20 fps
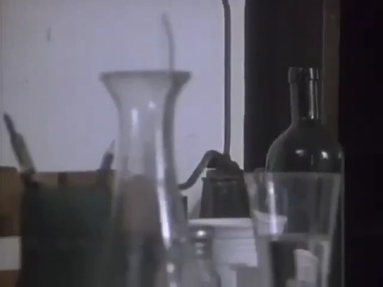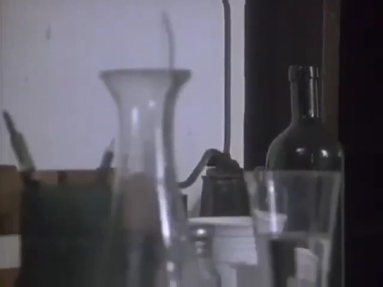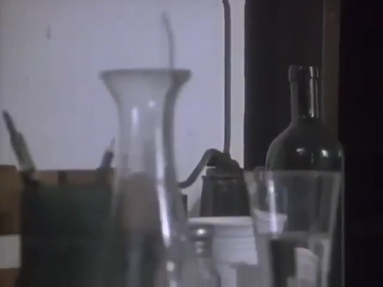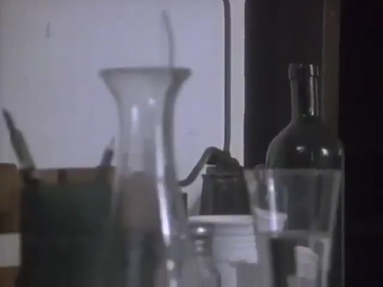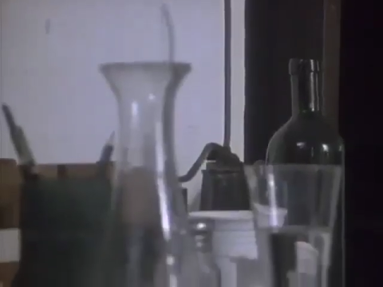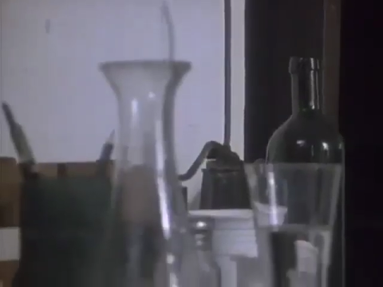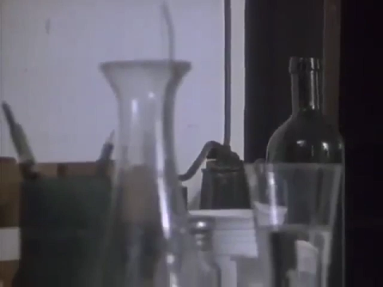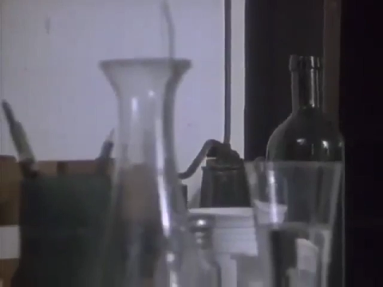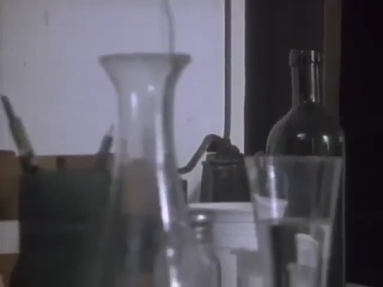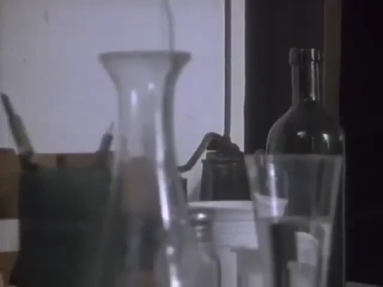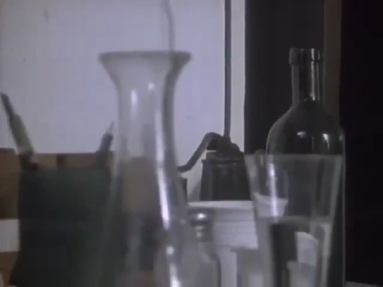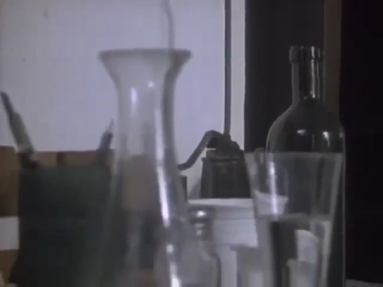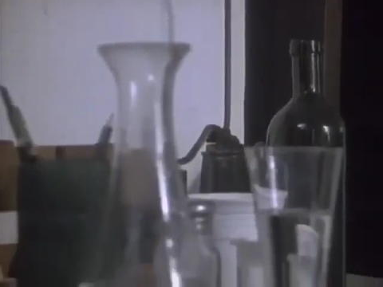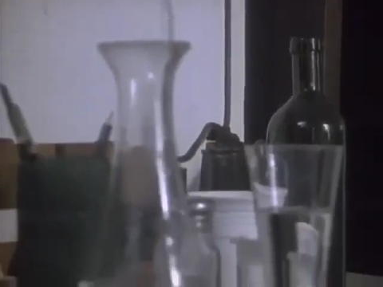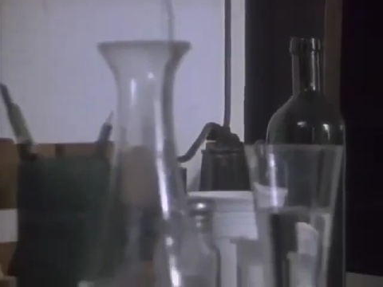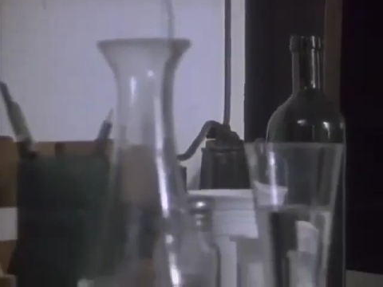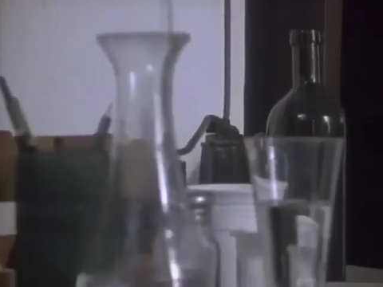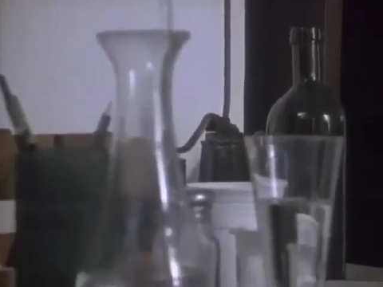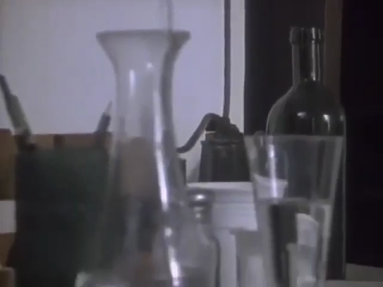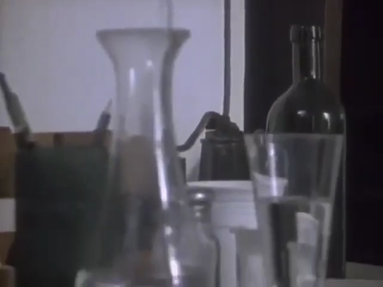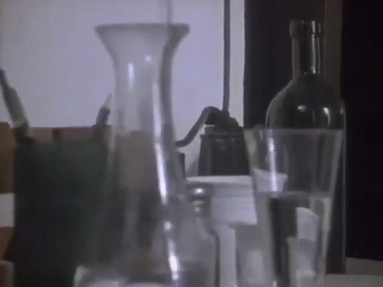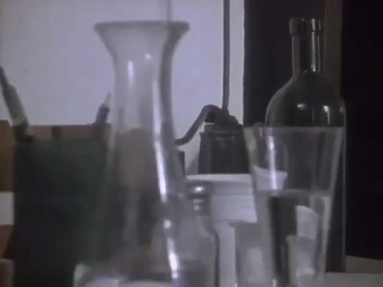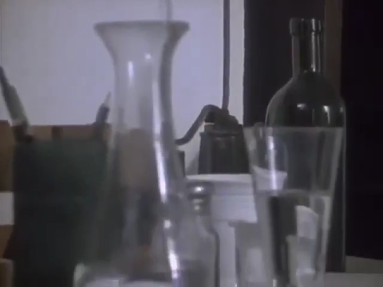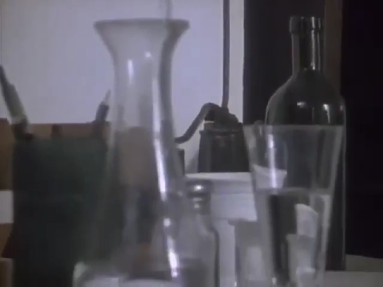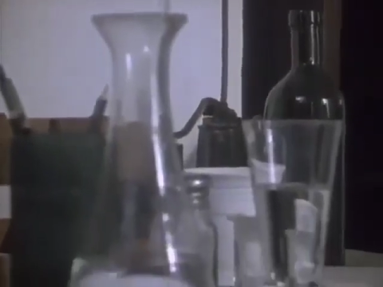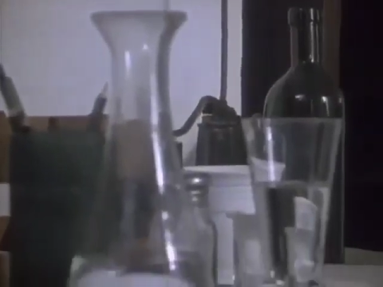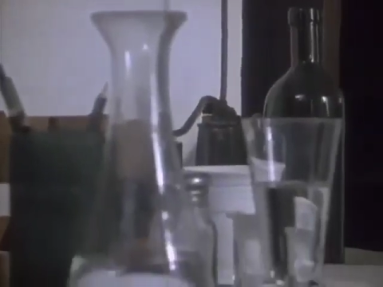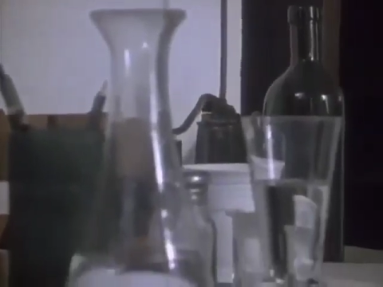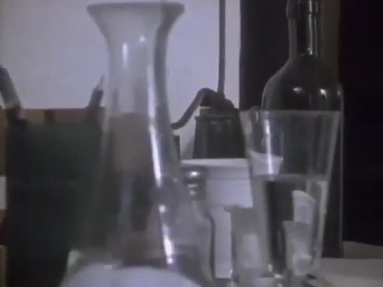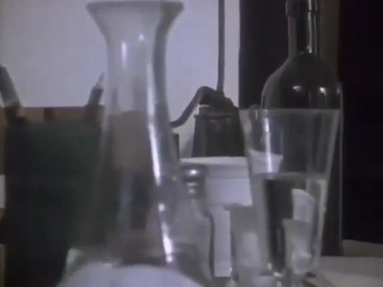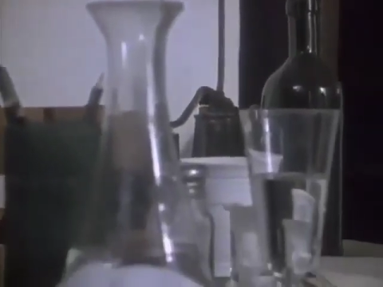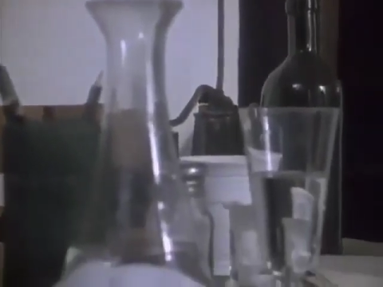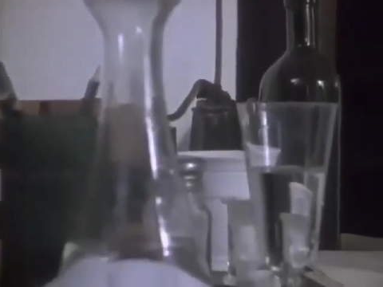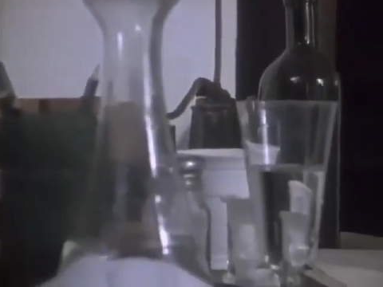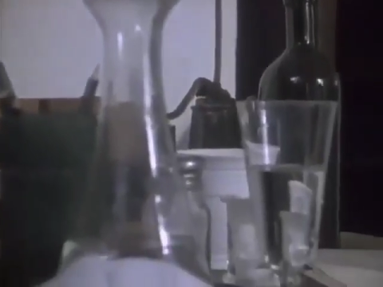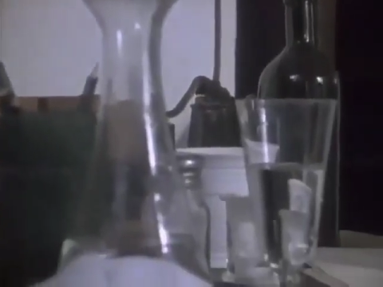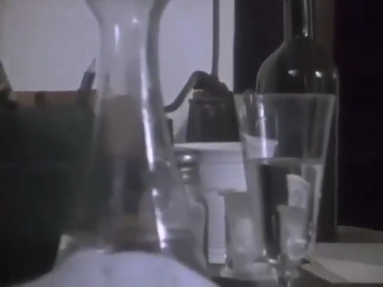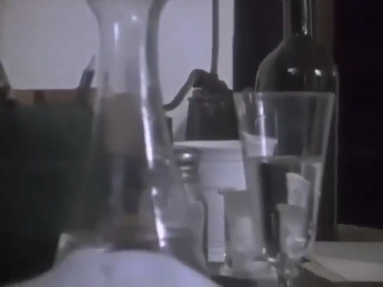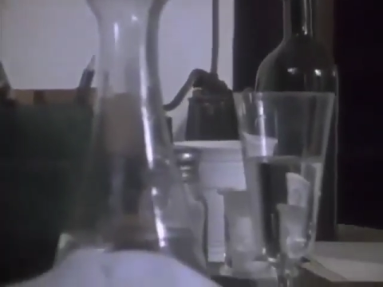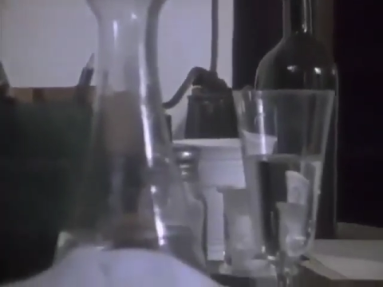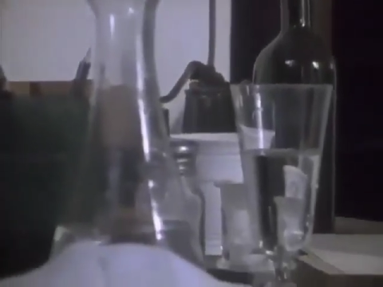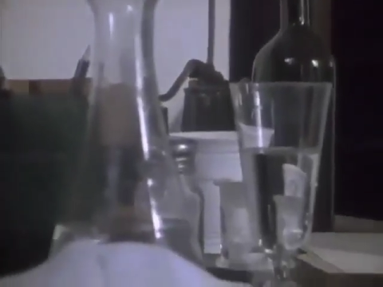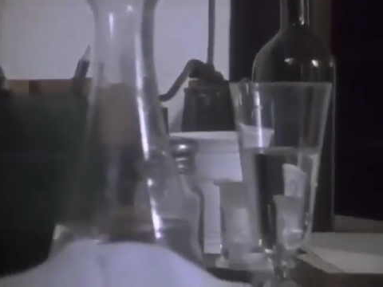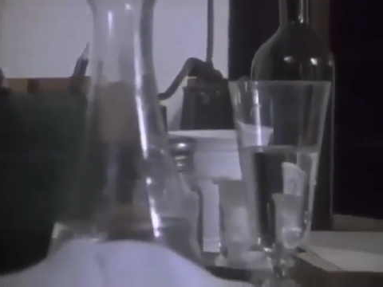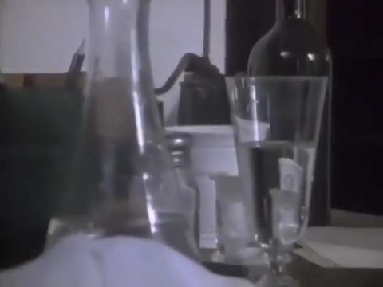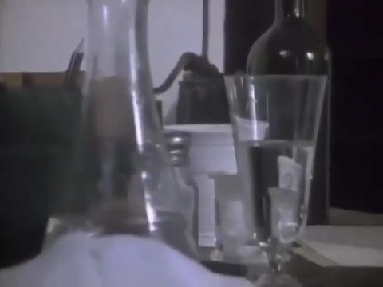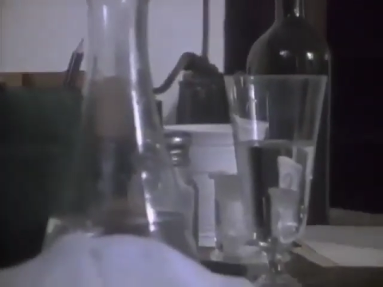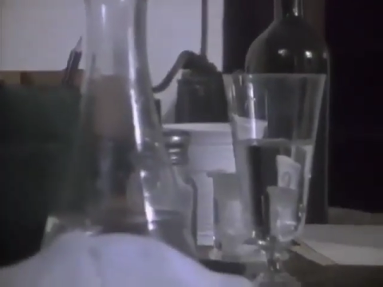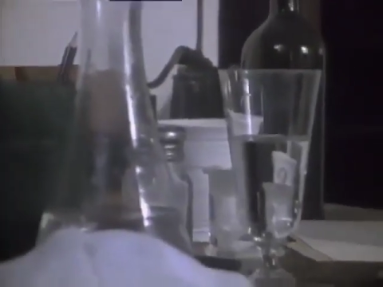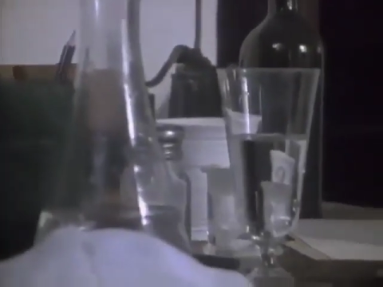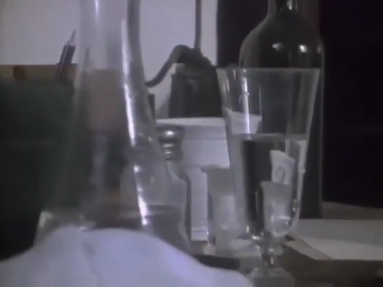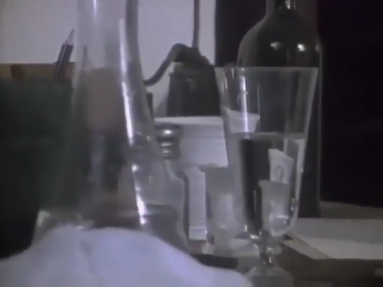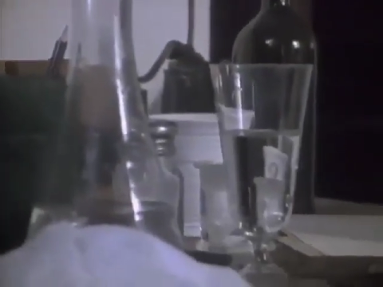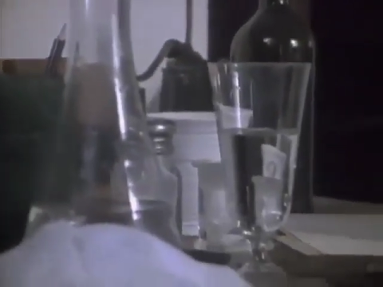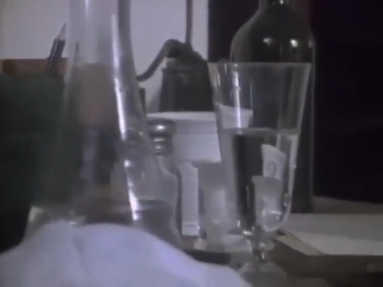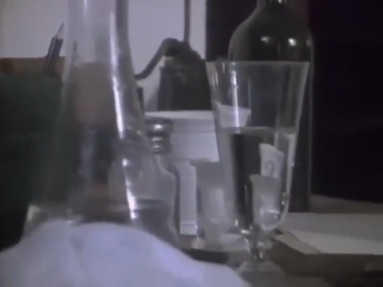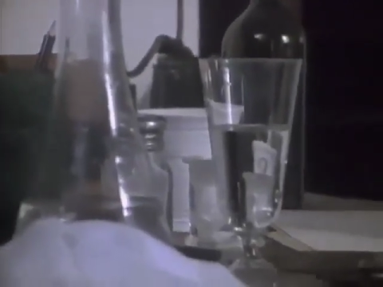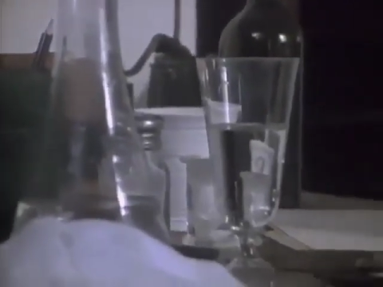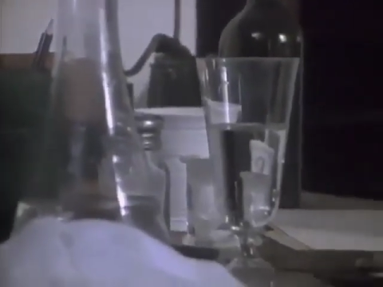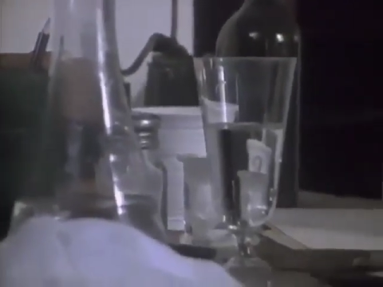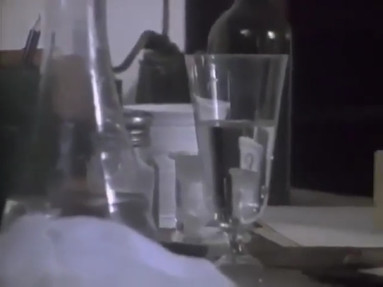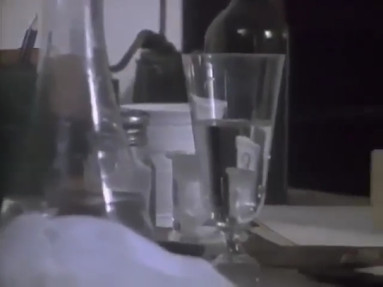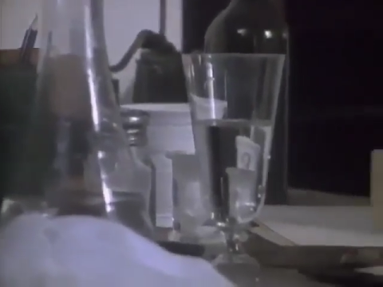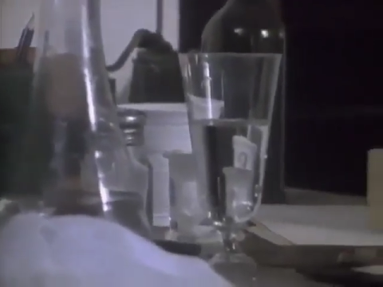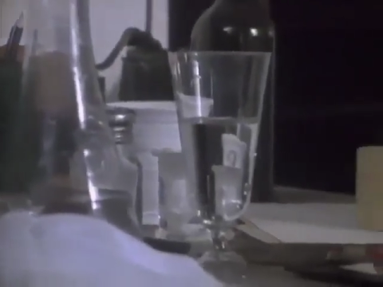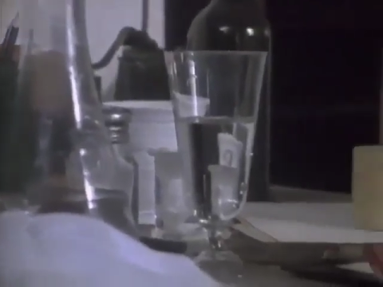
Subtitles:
(no speaker visible)